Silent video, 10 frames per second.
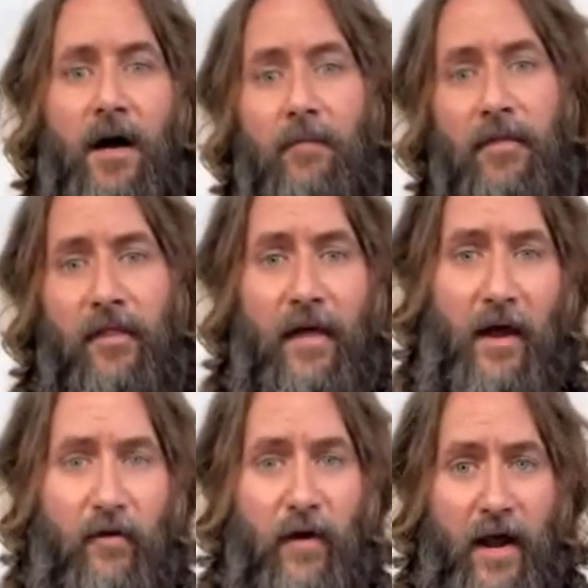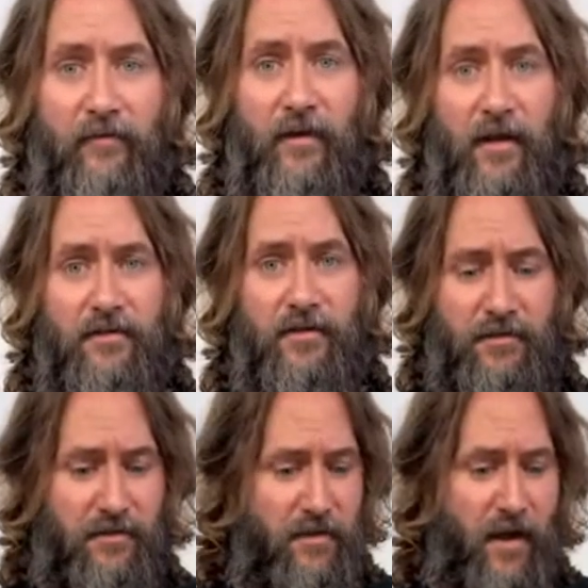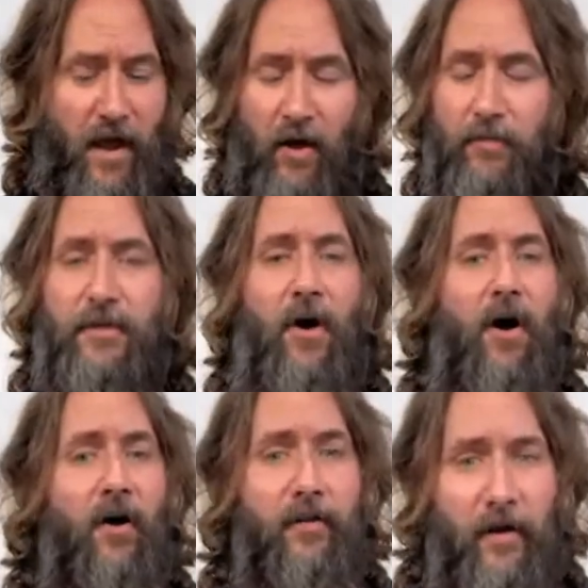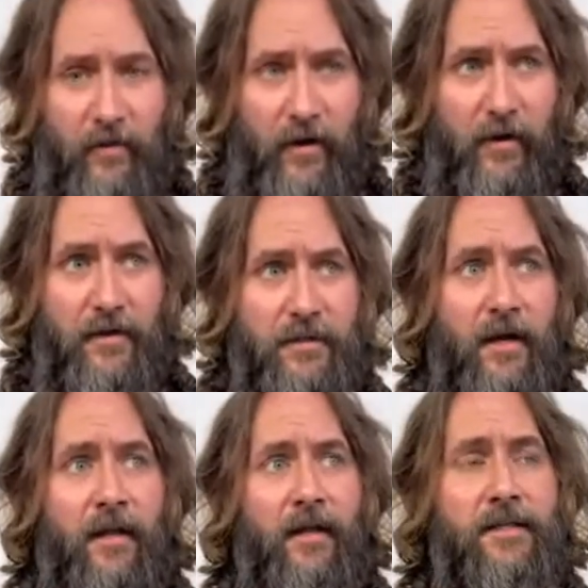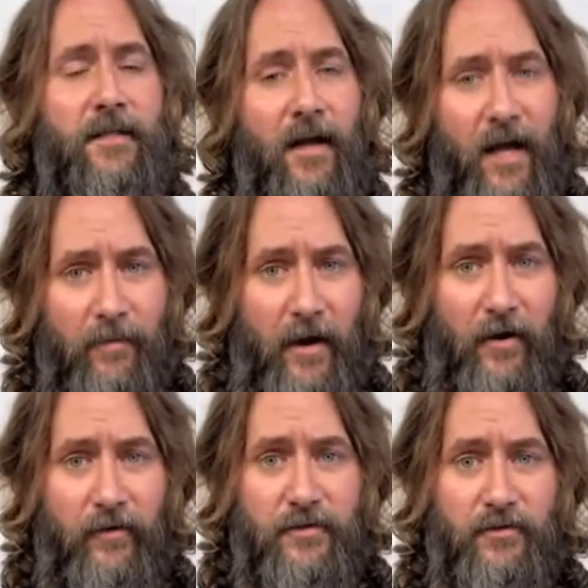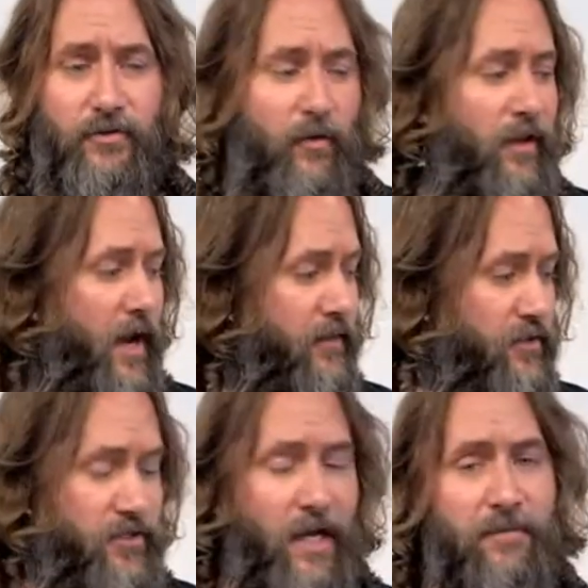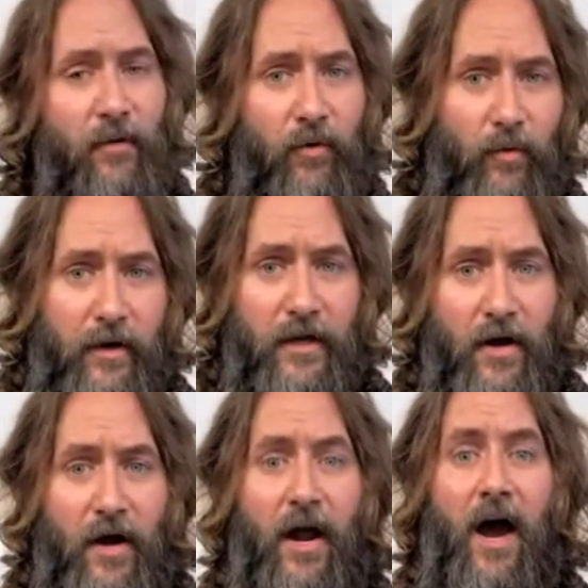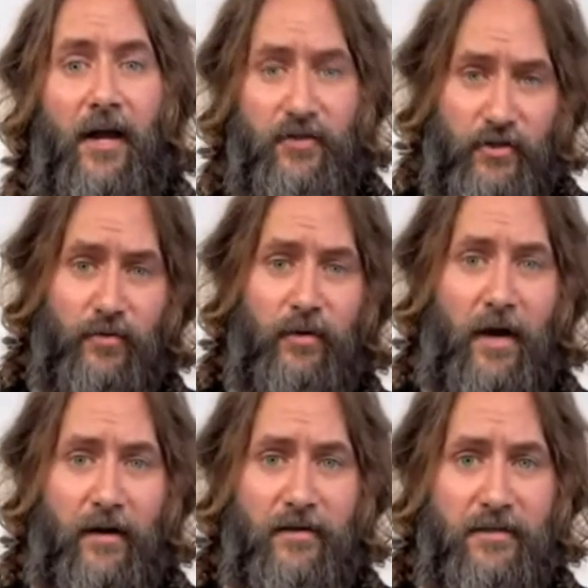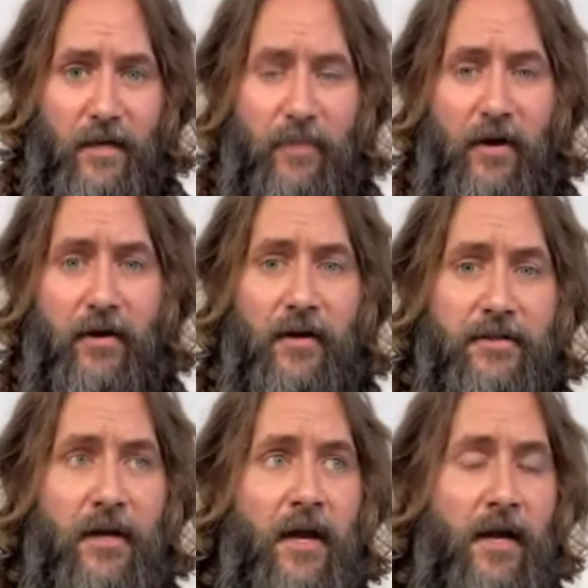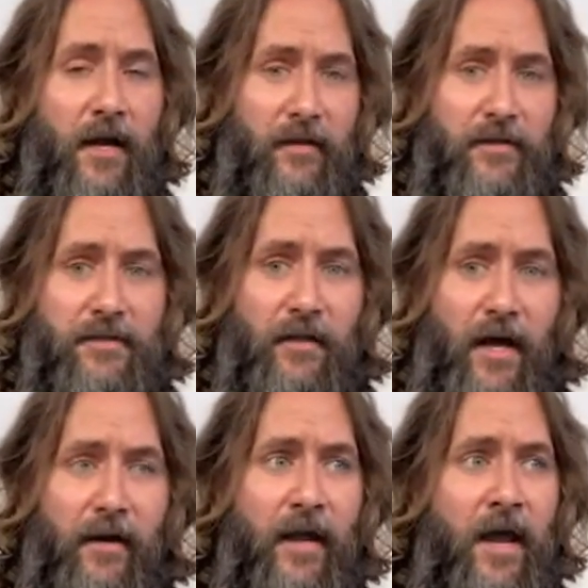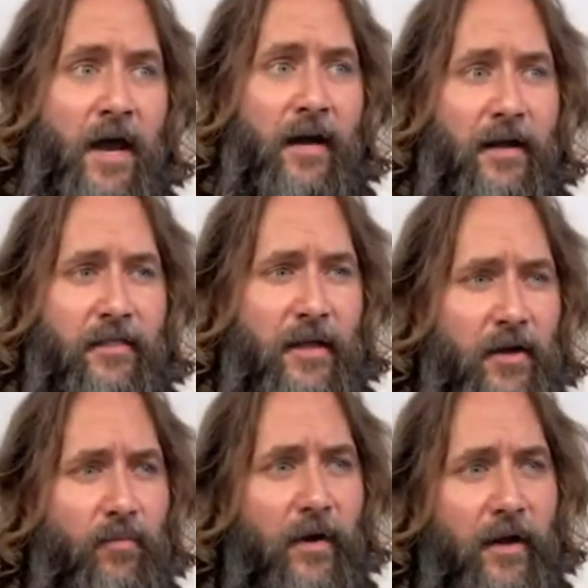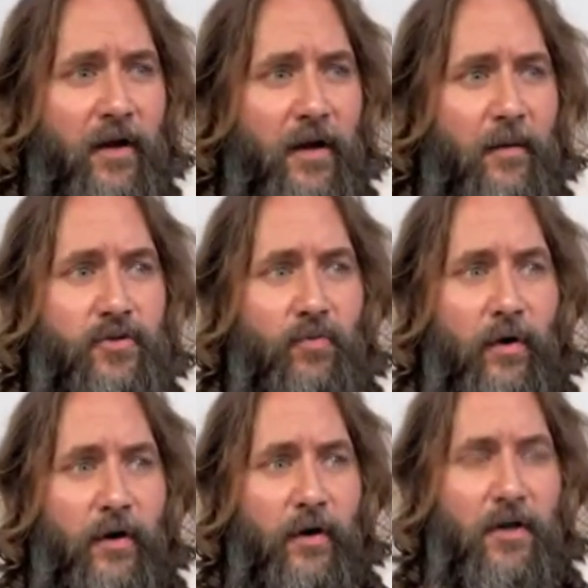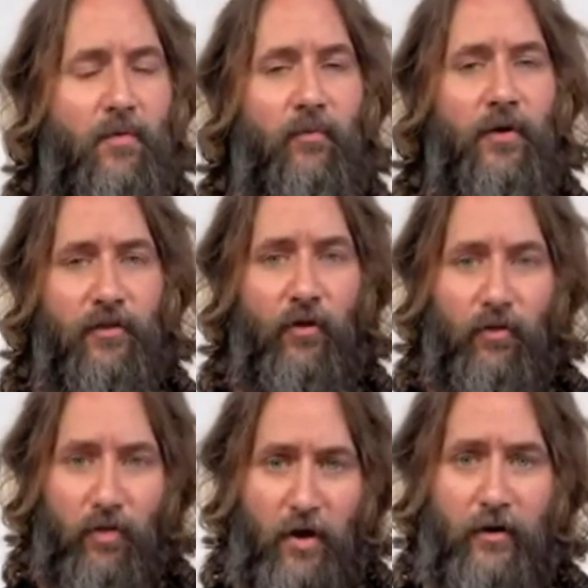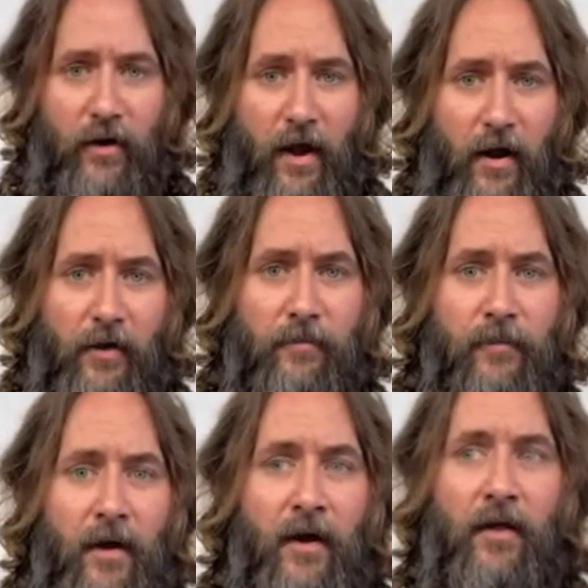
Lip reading: that craft, it just helps all the other areas. Like I said, I'm a hairdresser. So a lot of these shapes that we're working on, I do a lot of these type of haircuts in the salon. And I think when it comes to working with longer hair,